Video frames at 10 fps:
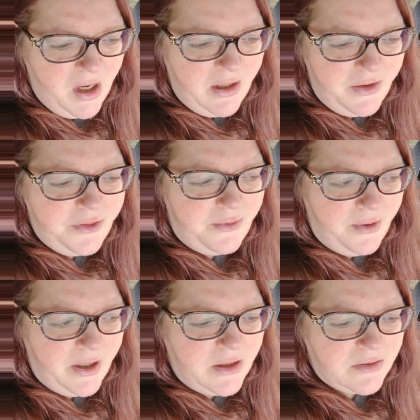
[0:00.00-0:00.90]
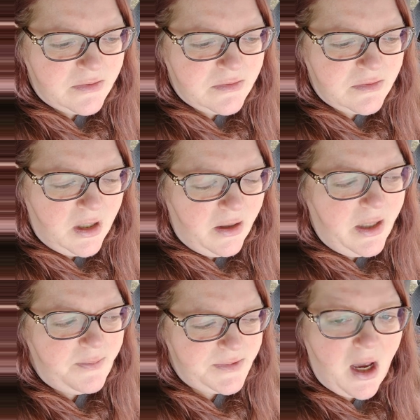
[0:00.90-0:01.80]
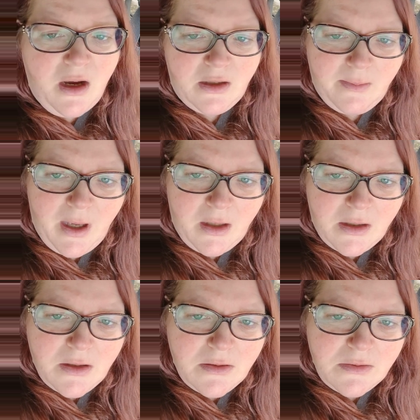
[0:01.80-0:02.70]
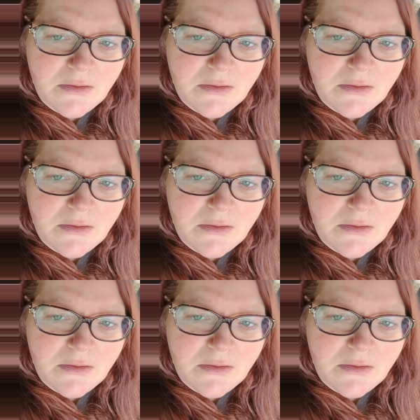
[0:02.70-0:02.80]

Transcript: I'll get through it. I'll keep talking about it.